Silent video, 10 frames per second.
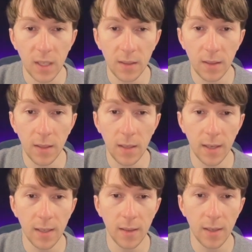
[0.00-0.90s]
and then here I
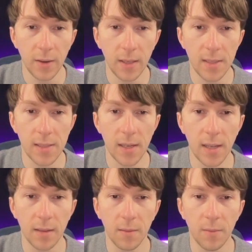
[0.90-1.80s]
can directly
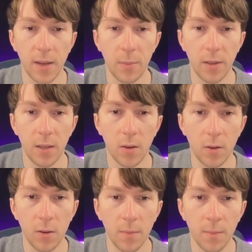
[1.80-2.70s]
select Vapi call,